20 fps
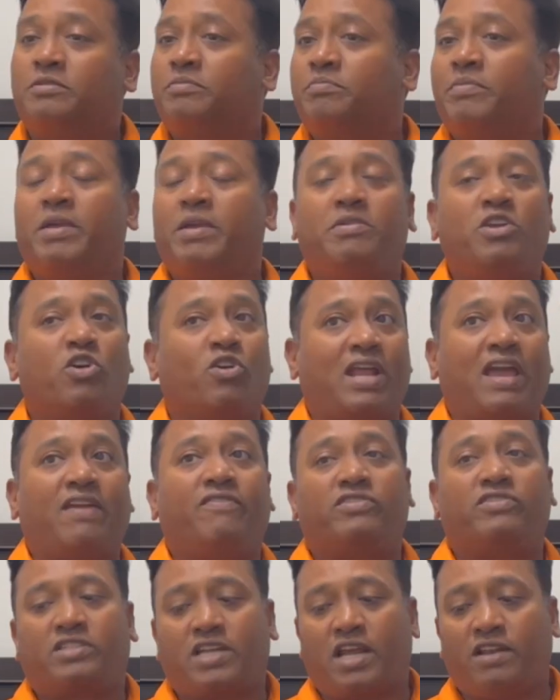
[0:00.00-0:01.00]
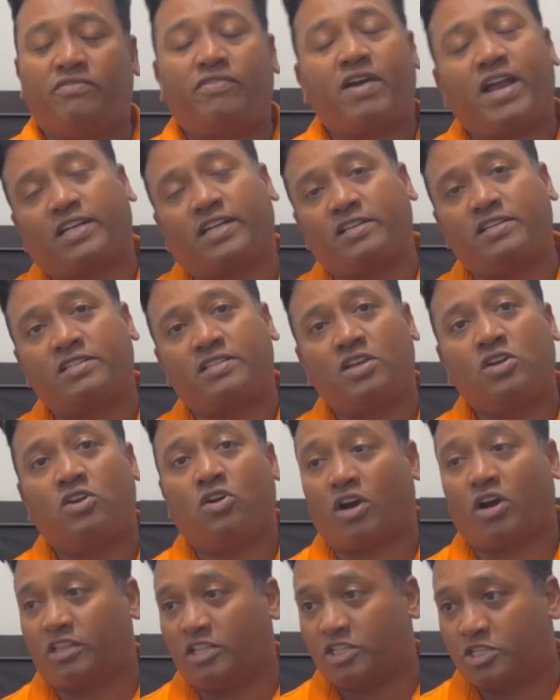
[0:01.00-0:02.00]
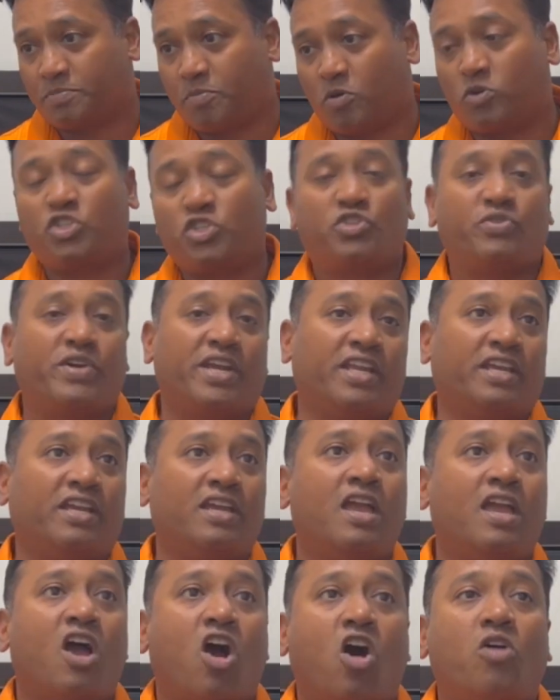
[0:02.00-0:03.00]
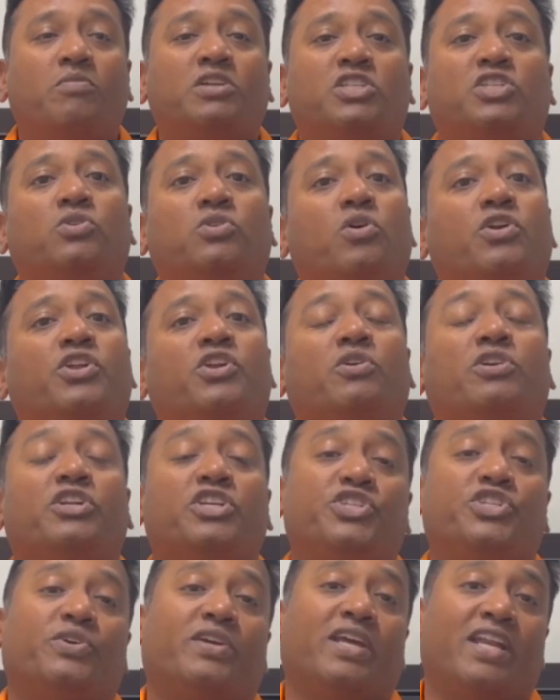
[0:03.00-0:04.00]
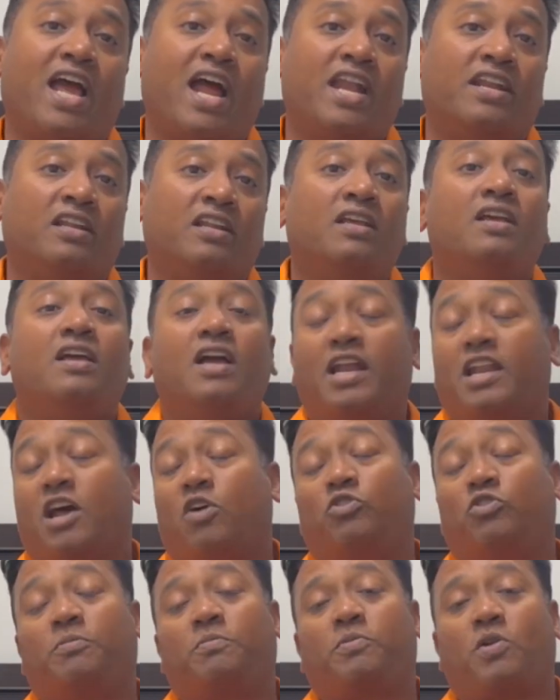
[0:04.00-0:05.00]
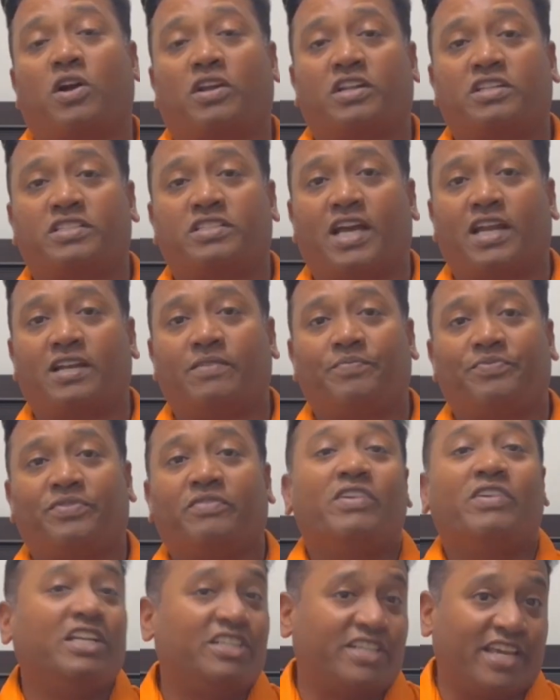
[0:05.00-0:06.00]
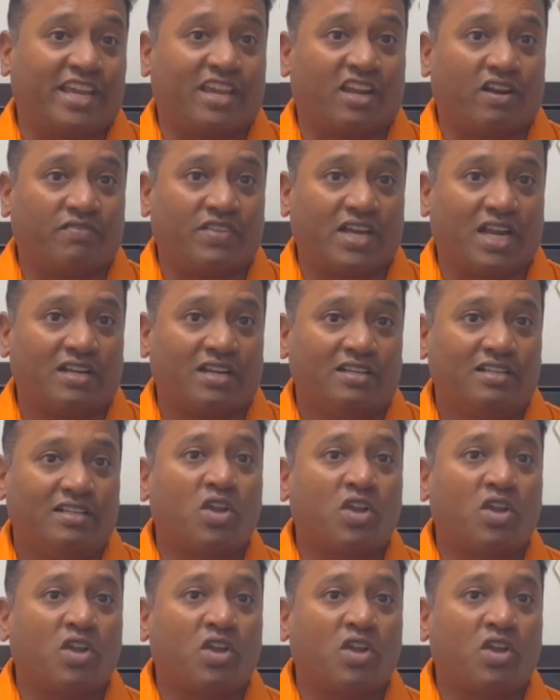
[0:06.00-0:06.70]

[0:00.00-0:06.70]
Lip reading: Maybe your lifestyle factors or the sports training, how much load your tissue can handle and how to progress that. We'll take care of that.